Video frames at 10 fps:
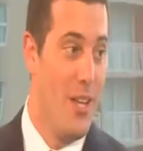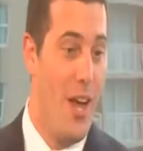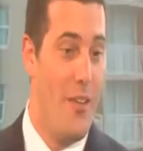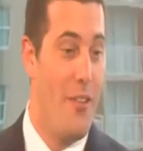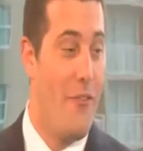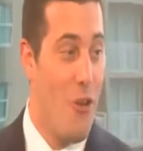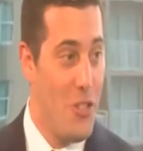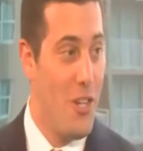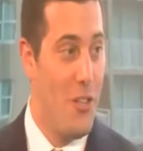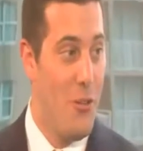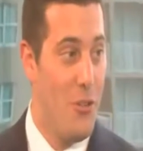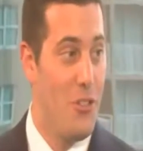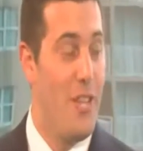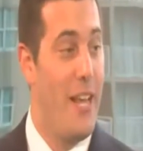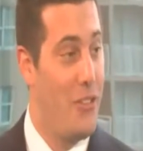I think the first thing to do is
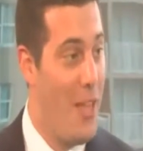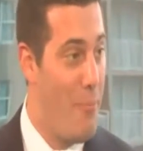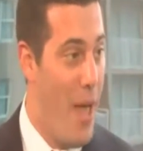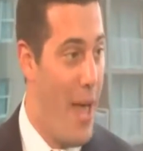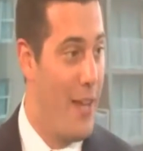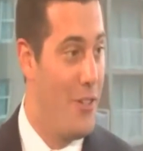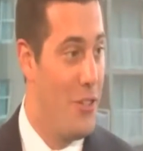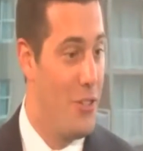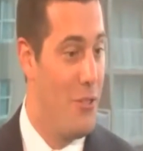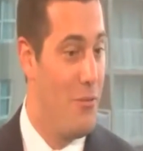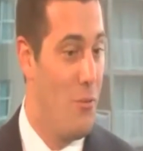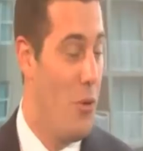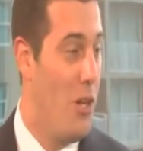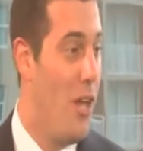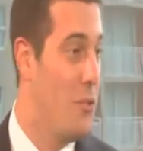take a step back and just
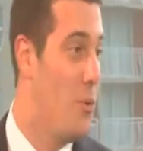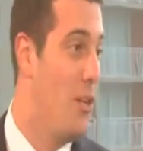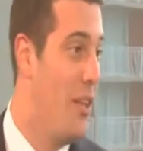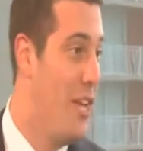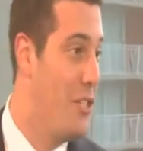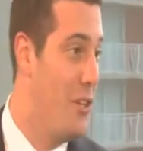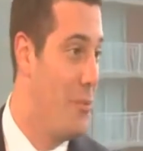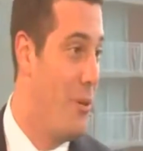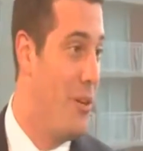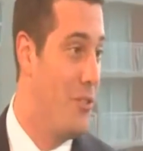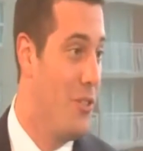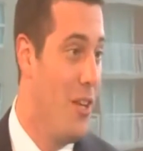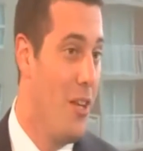realize what a laser is, because